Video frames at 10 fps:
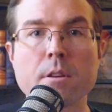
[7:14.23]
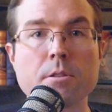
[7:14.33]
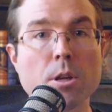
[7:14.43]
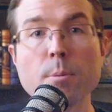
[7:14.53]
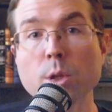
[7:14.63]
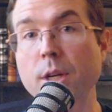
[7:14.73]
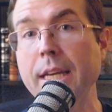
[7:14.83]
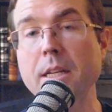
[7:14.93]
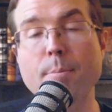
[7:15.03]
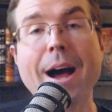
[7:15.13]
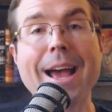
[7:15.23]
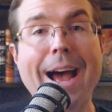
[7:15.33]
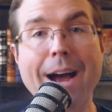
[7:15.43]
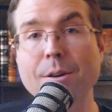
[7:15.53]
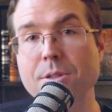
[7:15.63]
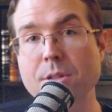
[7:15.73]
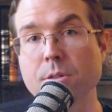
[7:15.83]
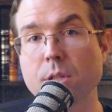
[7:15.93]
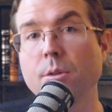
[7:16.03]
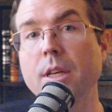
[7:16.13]
Someone looking to buy a house in
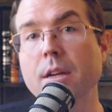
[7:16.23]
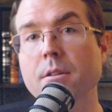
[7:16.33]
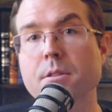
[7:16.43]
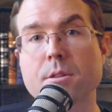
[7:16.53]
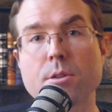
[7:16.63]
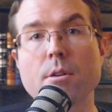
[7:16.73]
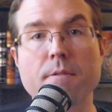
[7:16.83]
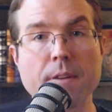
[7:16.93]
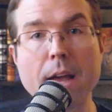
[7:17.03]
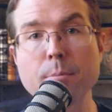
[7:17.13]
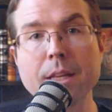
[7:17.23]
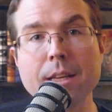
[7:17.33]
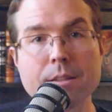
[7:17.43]
2 years and start a family